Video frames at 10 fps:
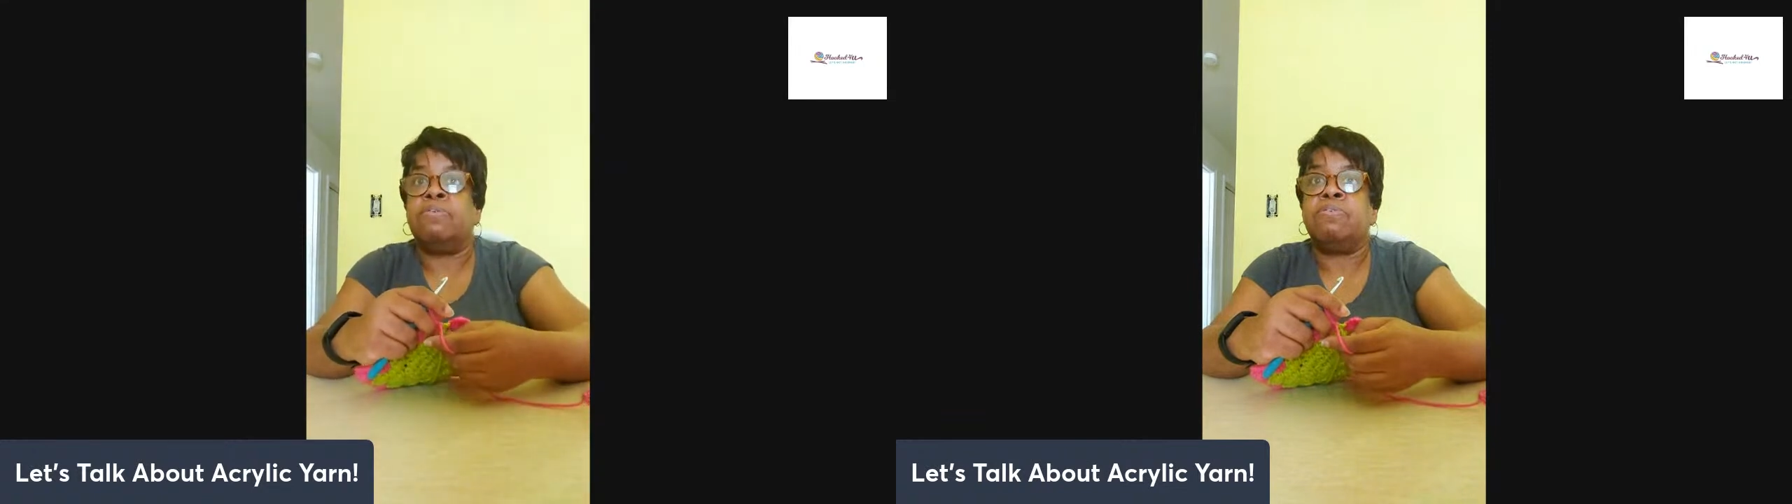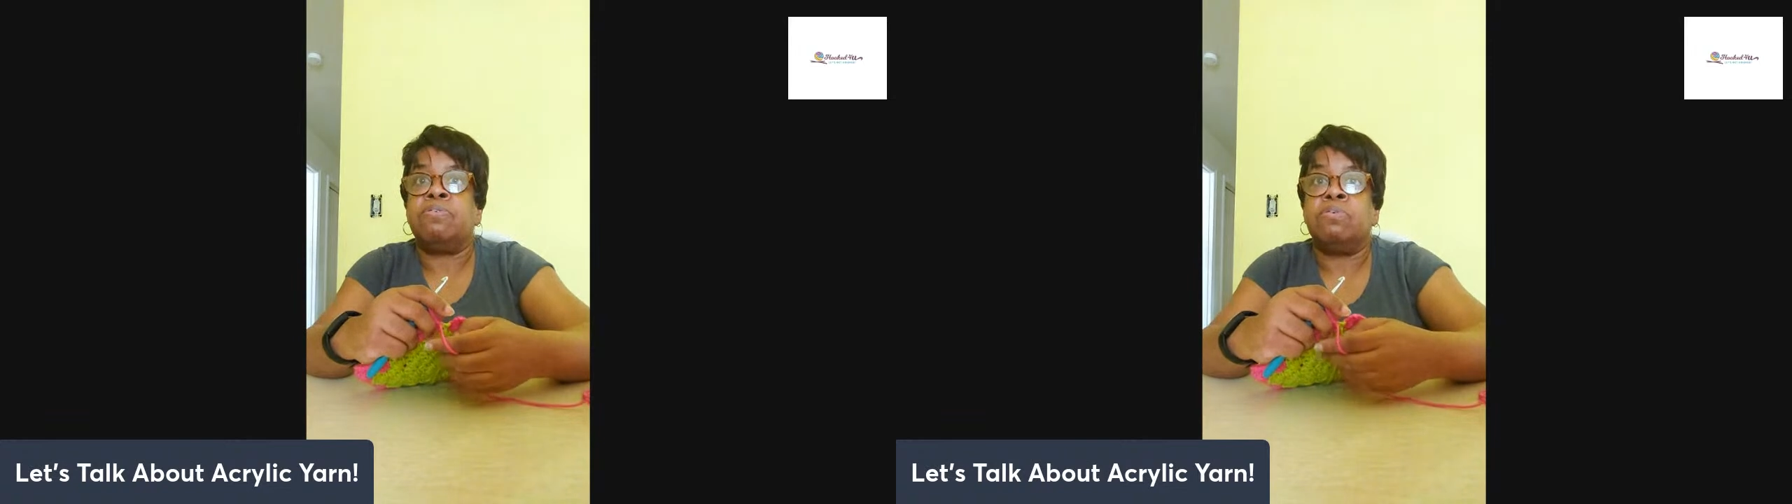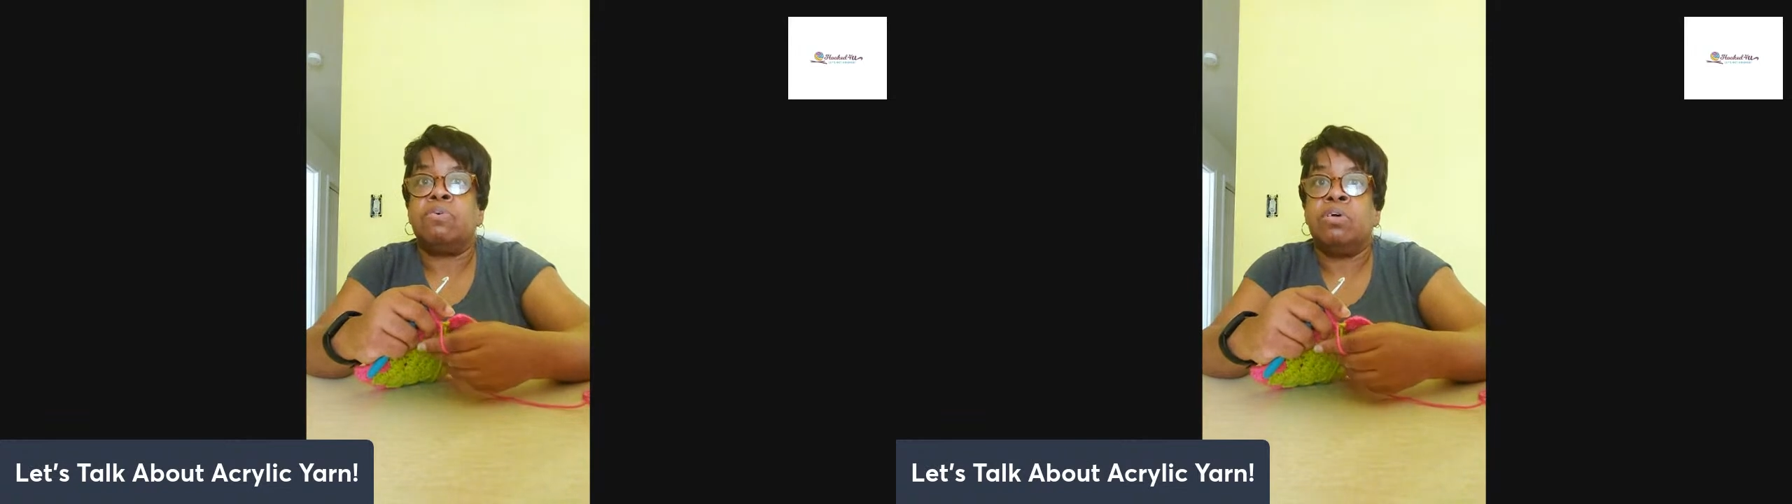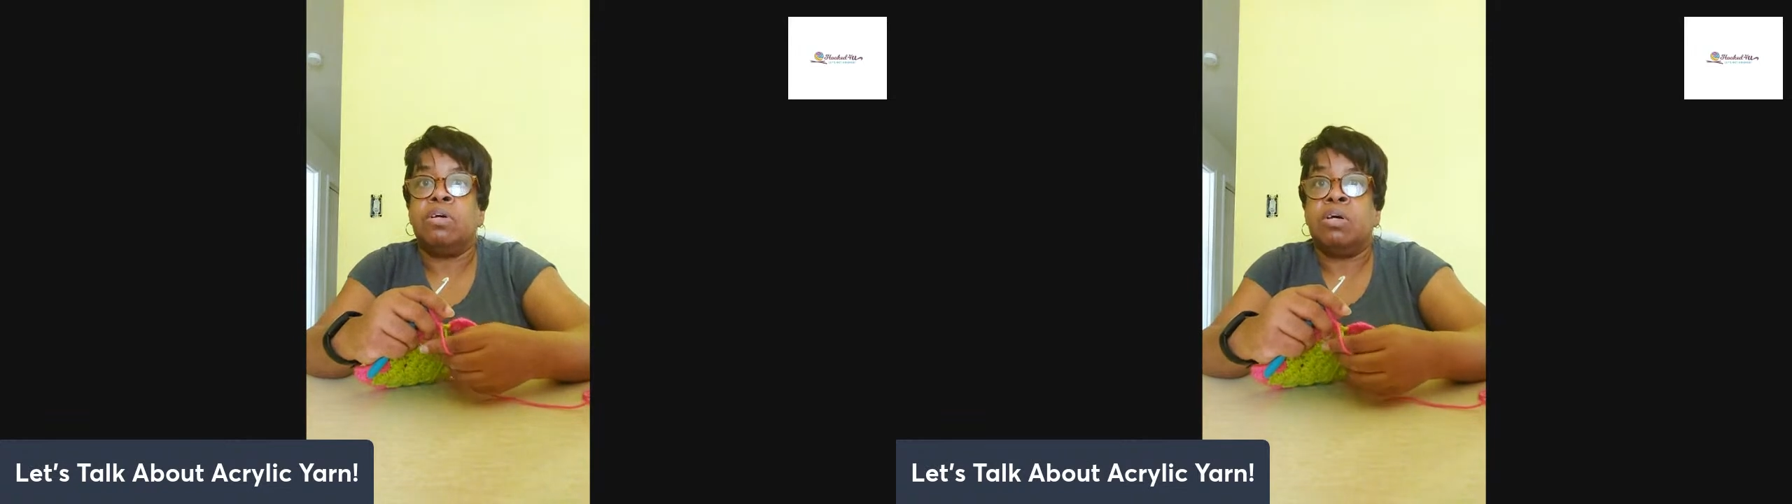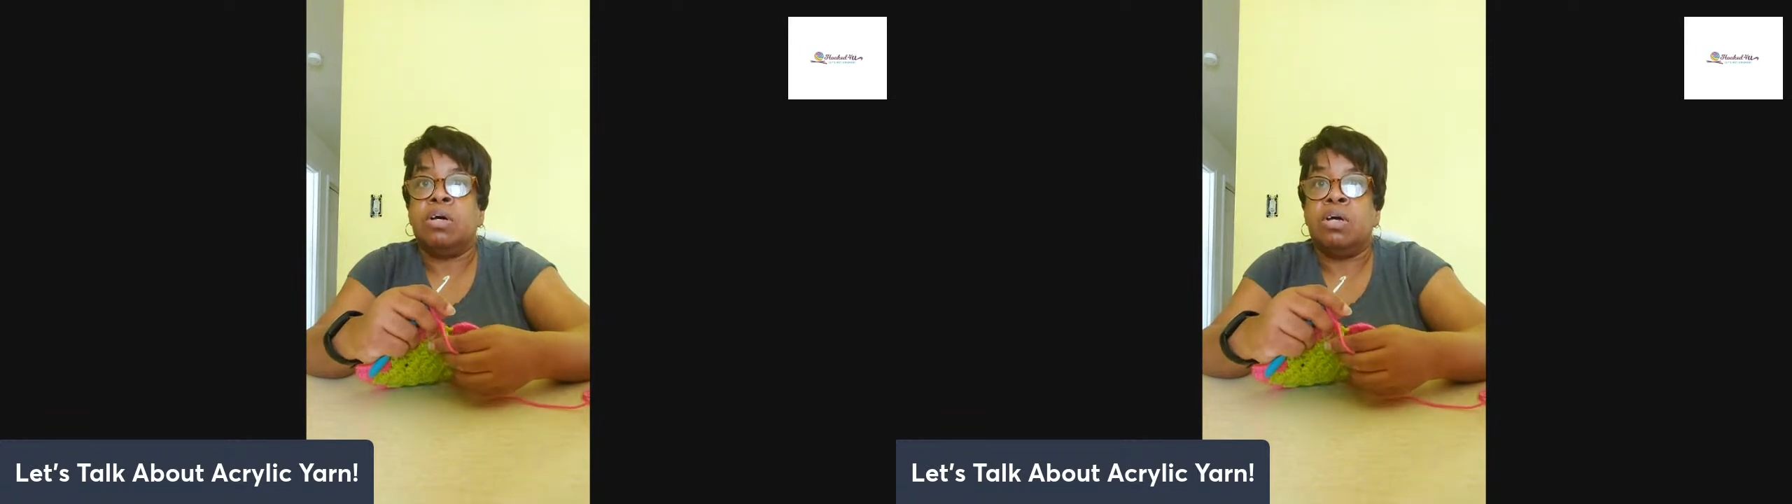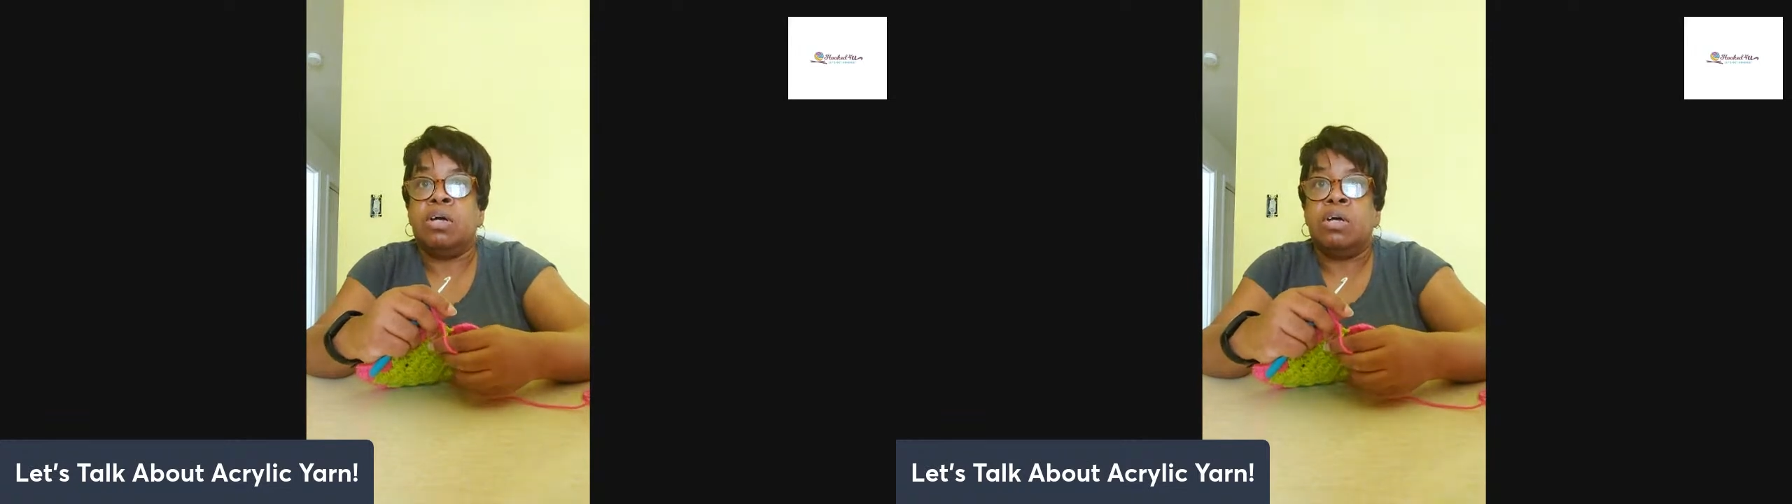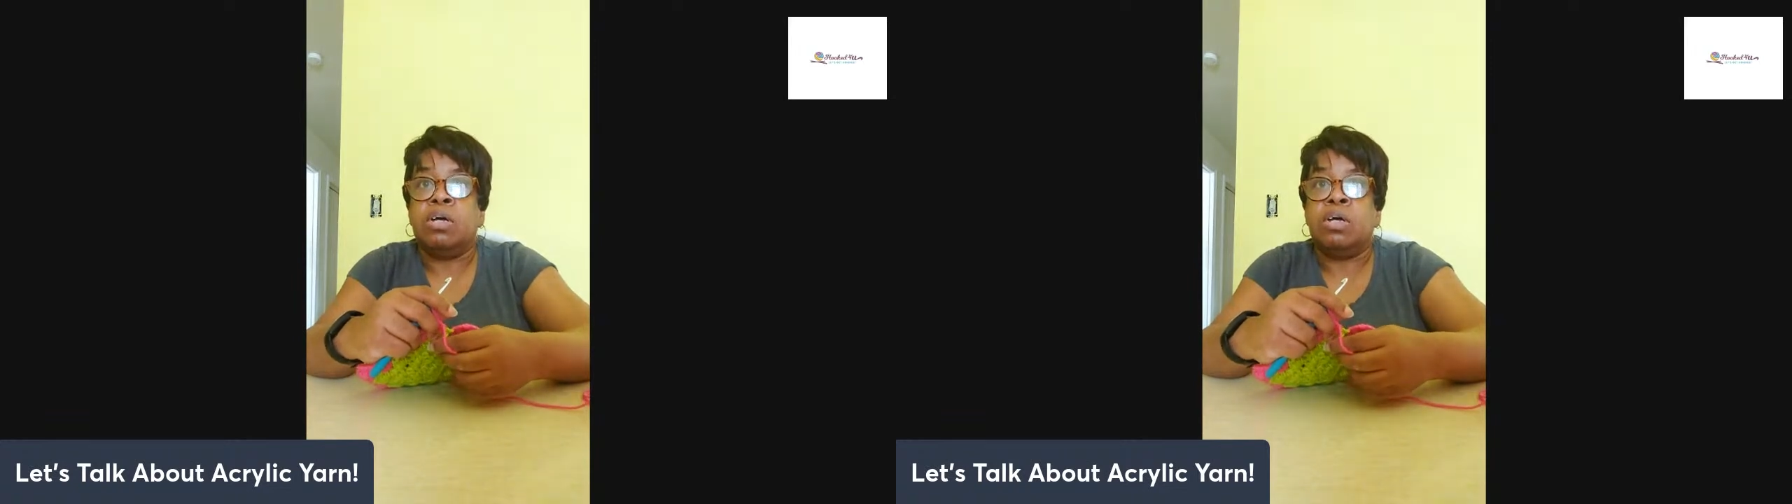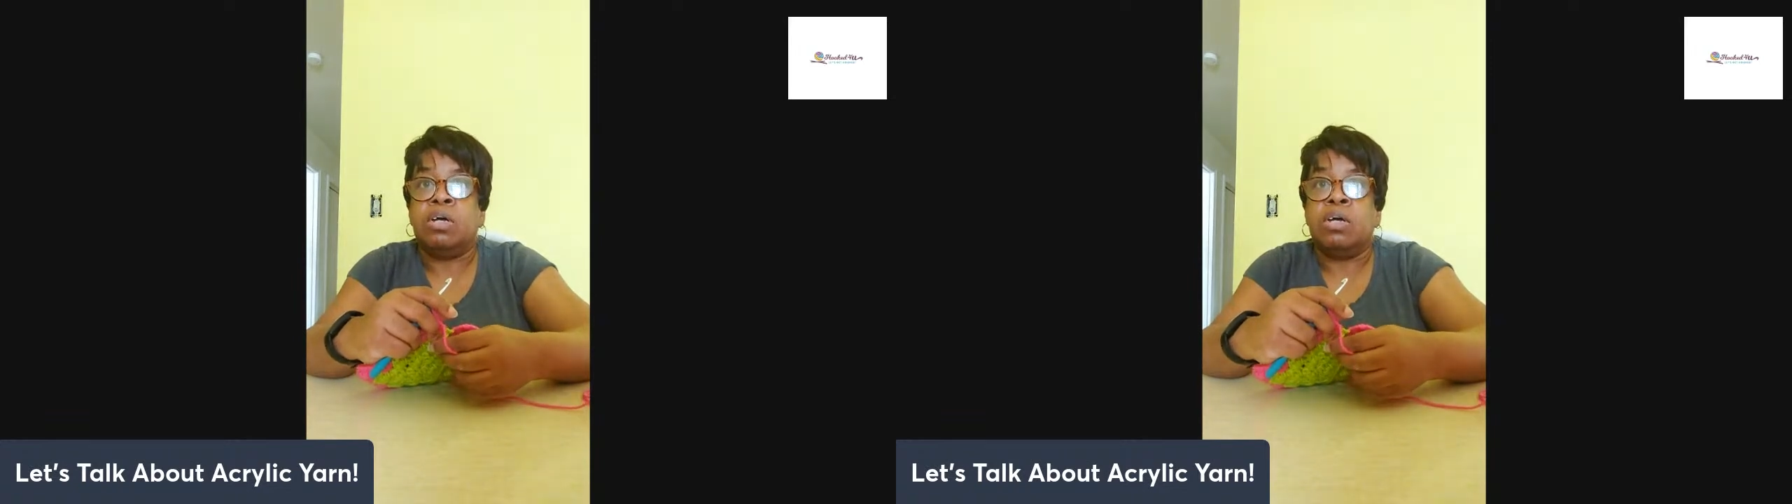
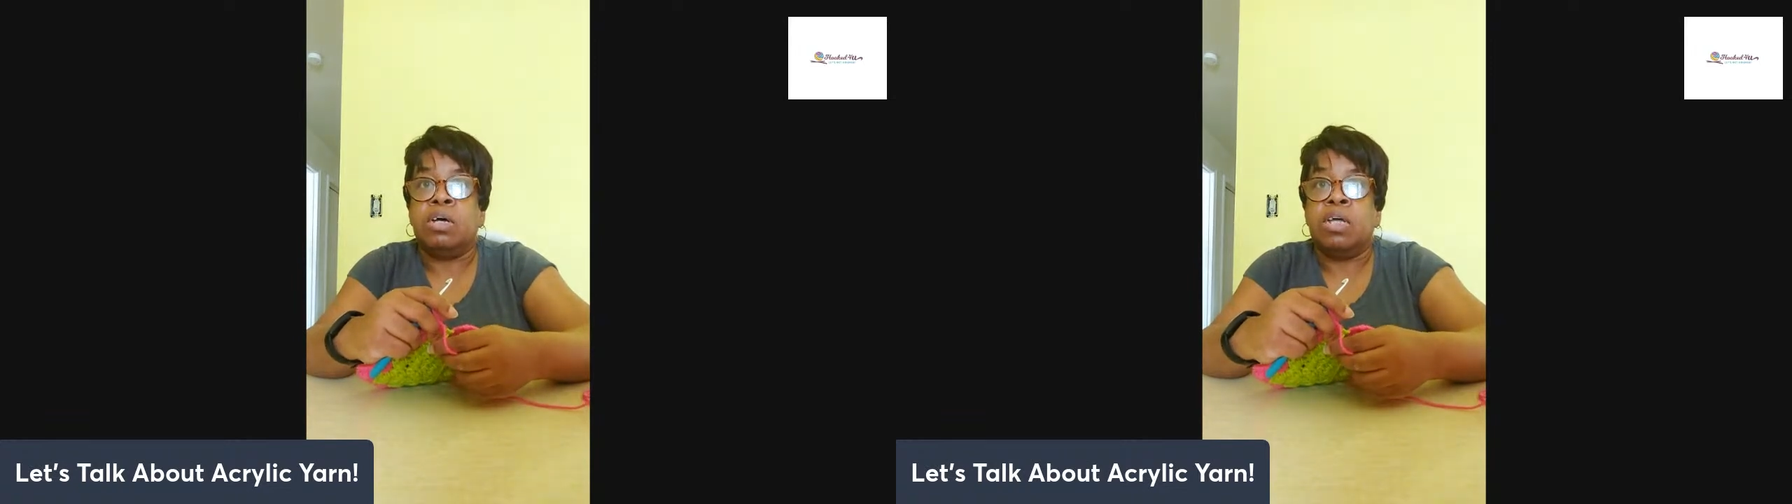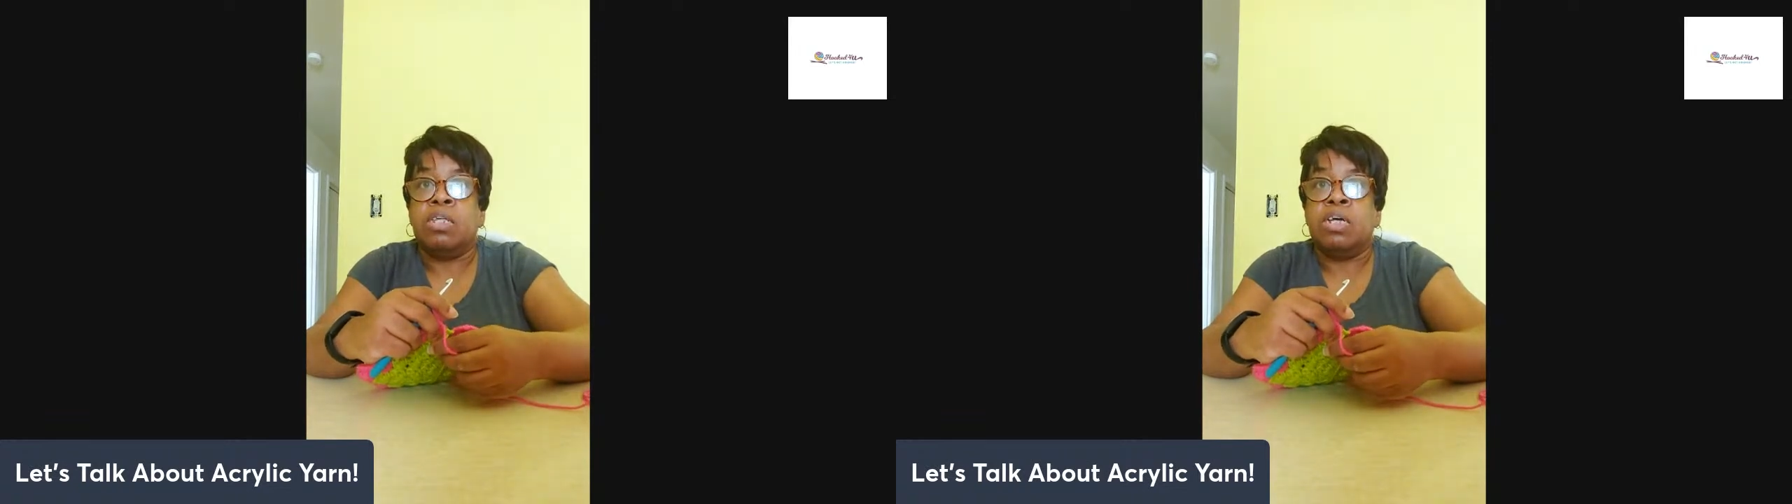I